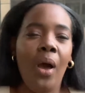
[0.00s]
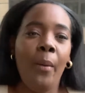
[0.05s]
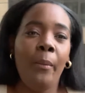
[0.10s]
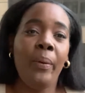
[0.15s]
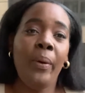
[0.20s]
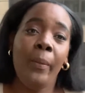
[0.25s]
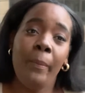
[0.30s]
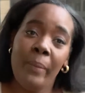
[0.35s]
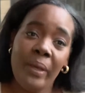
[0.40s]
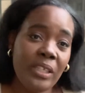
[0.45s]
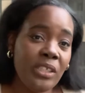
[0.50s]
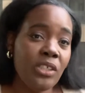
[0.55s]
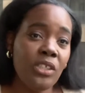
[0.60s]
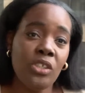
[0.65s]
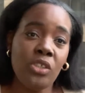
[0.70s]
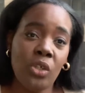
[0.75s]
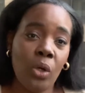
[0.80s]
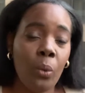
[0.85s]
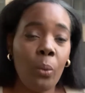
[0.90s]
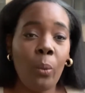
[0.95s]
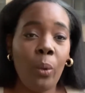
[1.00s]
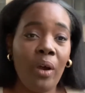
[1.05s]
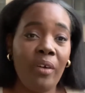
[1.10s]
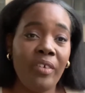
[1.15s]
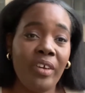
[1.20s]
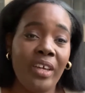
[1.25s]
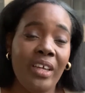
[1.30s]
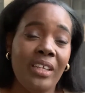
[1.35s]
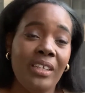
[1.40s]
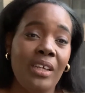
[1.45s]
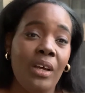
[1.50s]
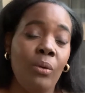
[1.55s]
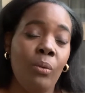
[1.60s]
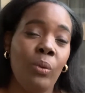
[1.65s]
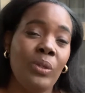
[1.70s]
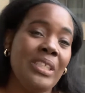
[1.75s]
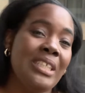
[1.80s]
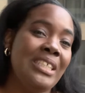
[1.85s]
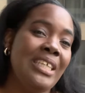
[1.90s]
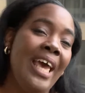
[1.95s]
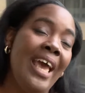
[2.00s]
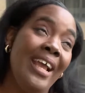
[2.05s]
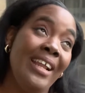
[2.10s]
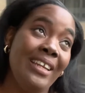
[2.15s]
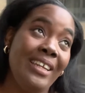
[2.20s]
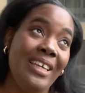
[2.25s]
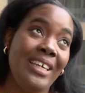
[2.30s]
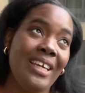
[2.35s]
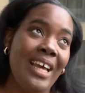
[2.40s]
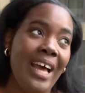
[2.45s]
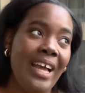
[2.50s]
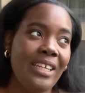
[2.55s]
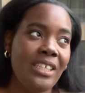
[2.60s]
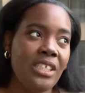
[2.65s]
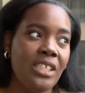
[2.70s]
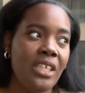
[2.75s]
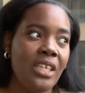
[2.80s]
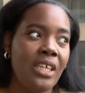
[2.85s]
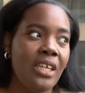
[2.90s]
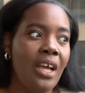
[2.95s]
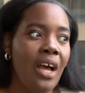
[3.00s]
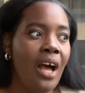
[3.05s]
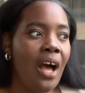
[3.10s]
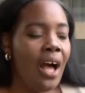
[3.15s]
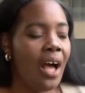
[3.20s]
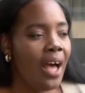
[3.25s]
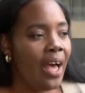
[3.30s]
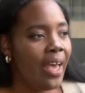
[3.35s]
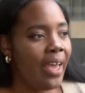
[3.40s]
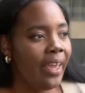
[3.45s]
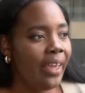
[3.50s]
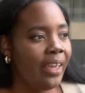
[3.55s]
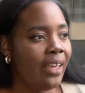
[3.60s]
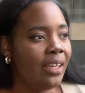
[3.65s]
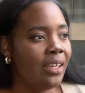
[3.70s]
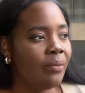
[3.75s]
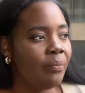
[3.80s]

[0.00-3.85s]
Permission to stop worrying was a technique actually I